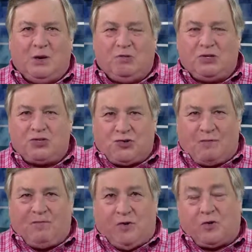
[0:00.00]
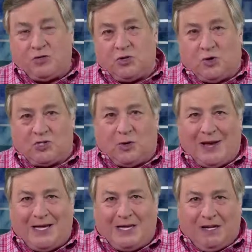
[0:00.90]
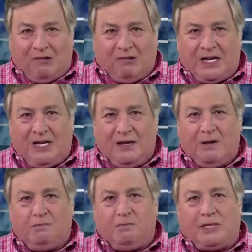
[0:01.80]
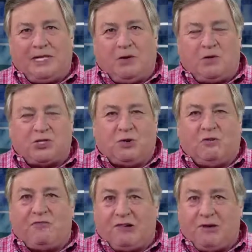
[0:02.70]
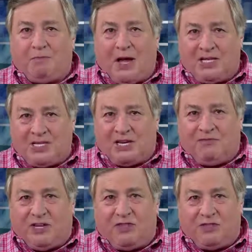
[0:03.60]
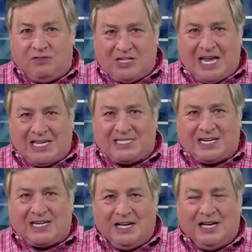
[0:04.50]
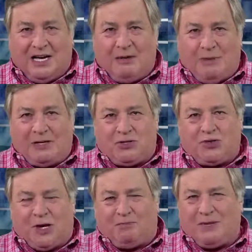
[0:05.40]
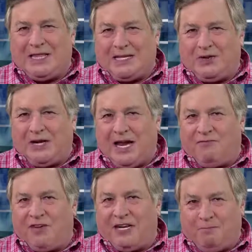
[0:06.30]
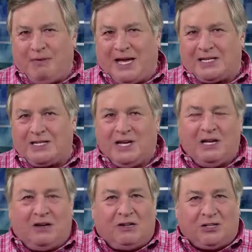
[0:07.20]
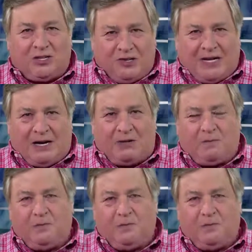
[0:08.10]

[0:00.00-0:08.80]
Whereas Trump voters also hate Hillary, but they also are very positive and enthusiastic about Trump, and that could have an impact on turnout.